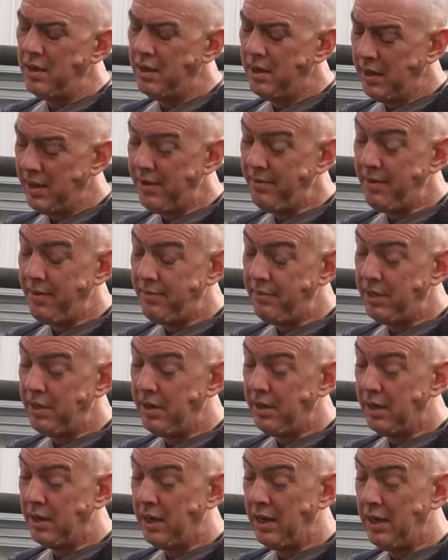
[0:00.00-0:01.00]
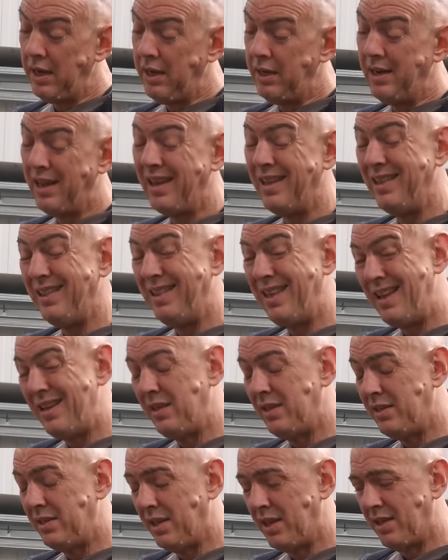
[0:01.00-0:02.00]
So give everything a clean and
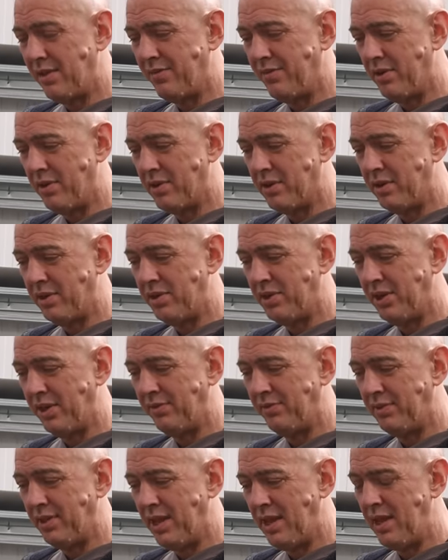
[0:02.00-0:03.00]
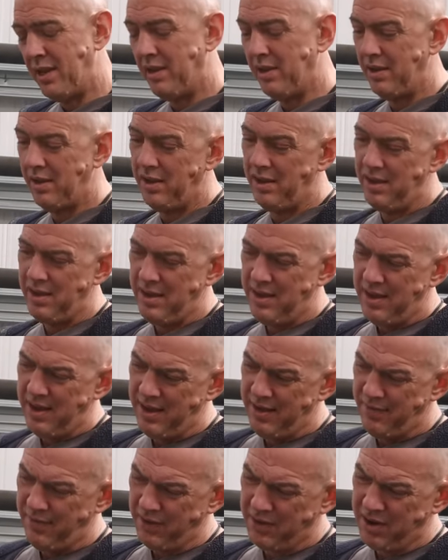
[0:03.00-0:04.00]
then see if I can shift it.
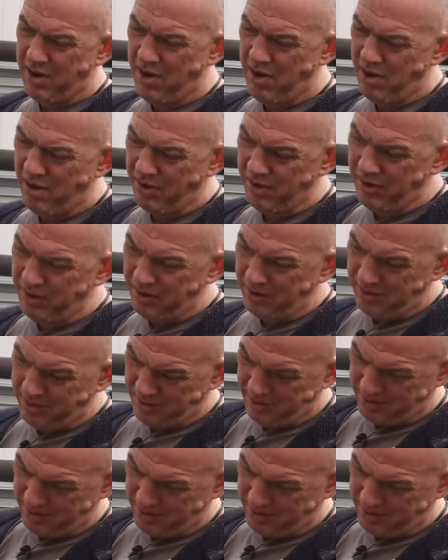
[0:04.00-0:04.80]
If I can't,